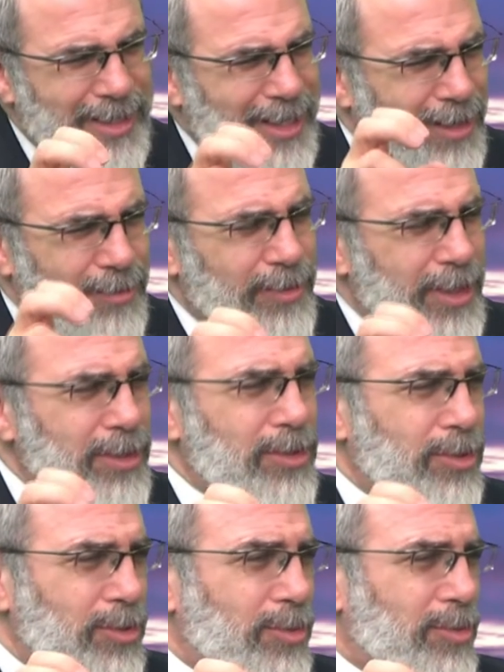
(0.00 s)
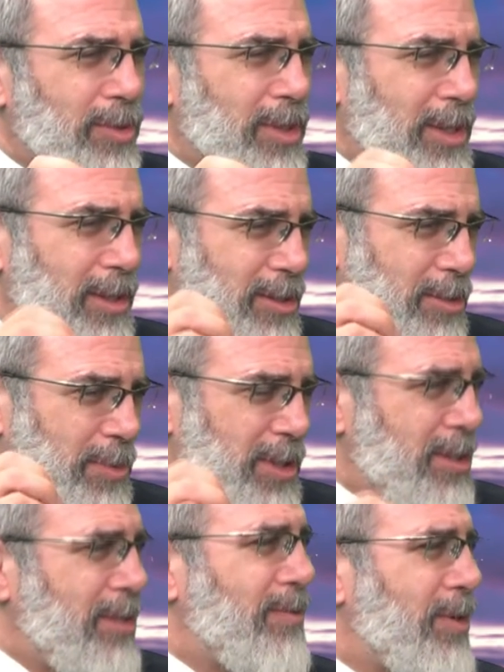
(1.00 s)
delve into the
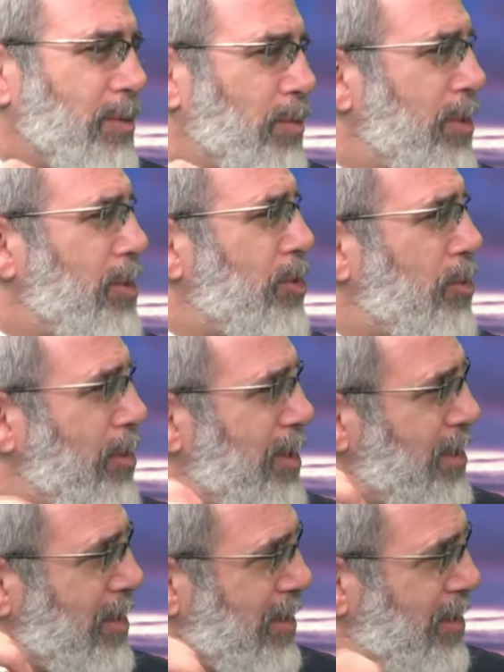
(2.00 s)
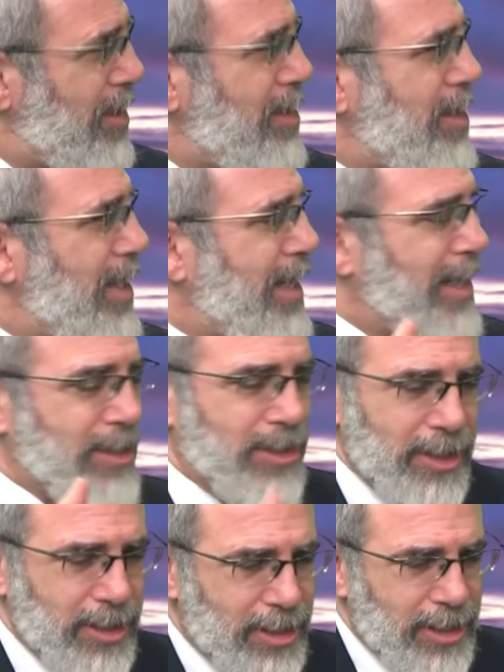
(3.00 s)
specific word choice and
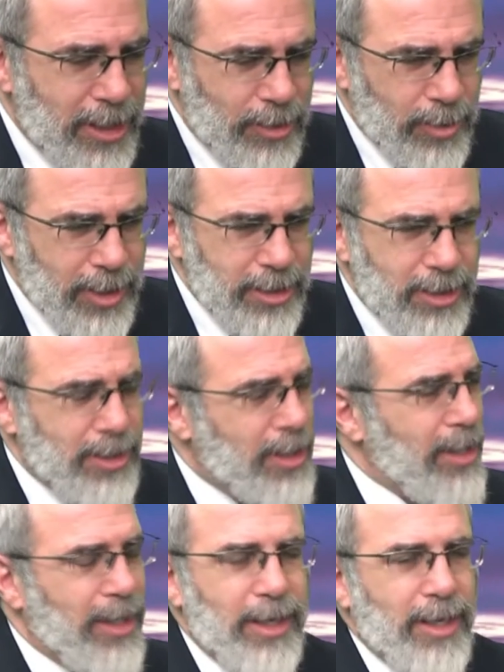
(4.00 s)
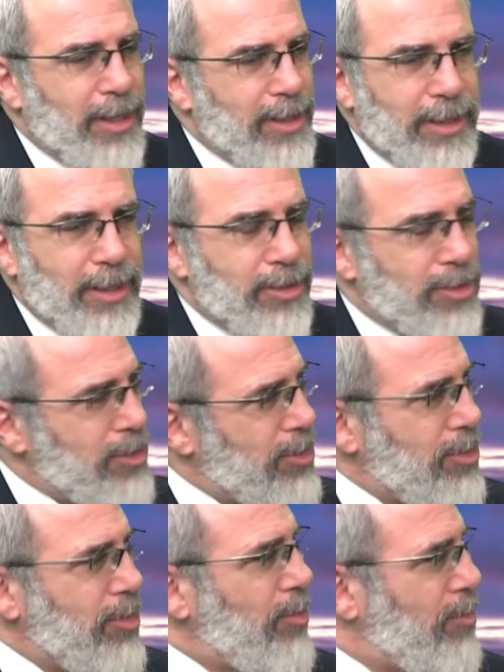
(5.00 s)
syntax and sequence, there's
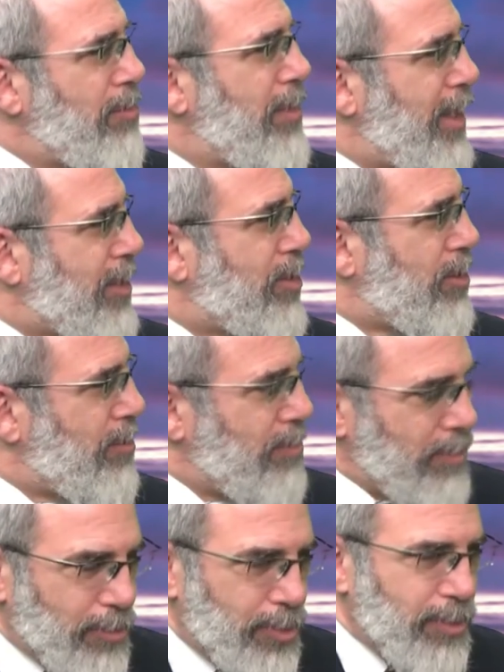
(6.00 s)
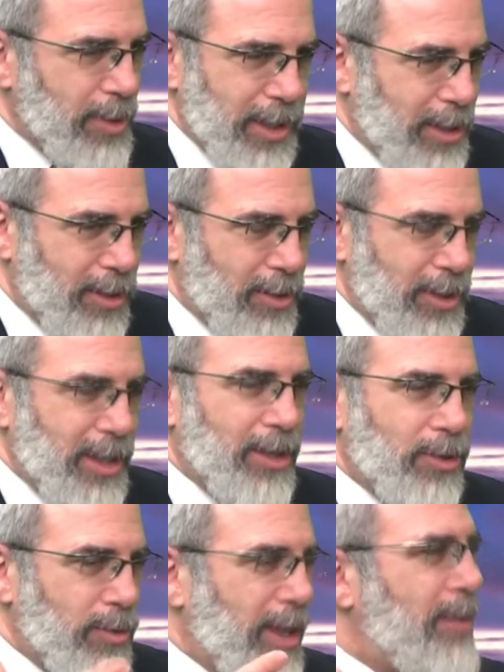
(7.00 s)
so much
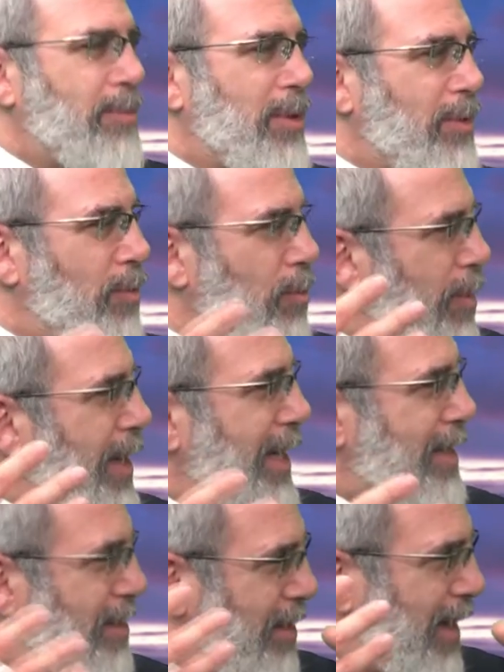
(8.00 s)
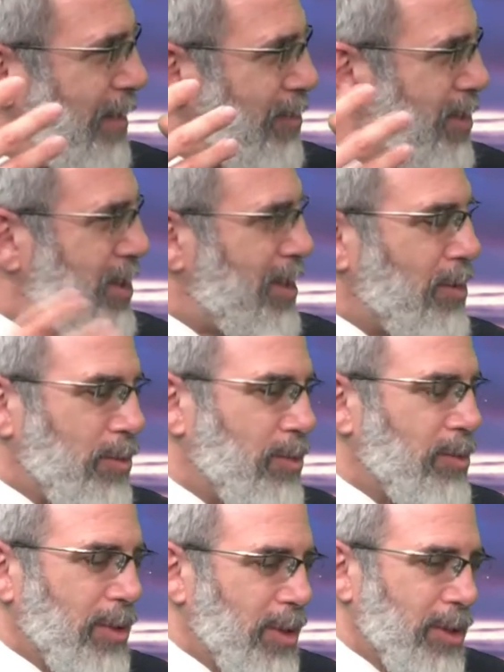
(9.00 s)
incredible weight that every single
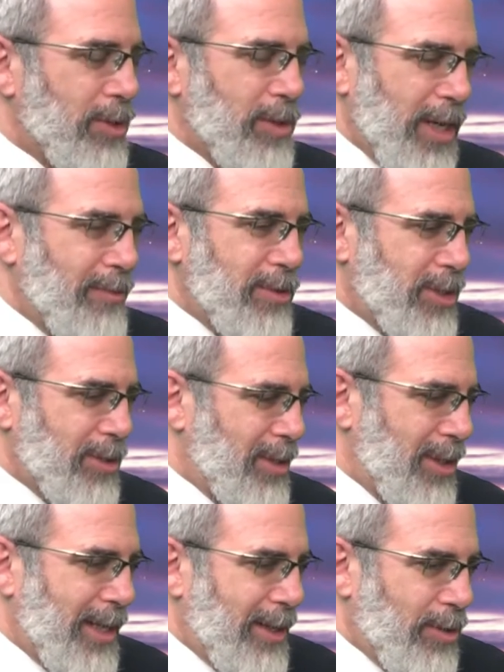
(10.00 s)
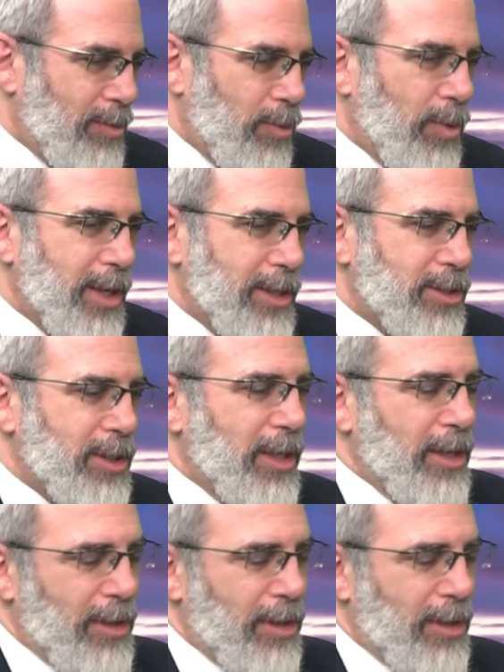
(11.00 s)
word, every single letter was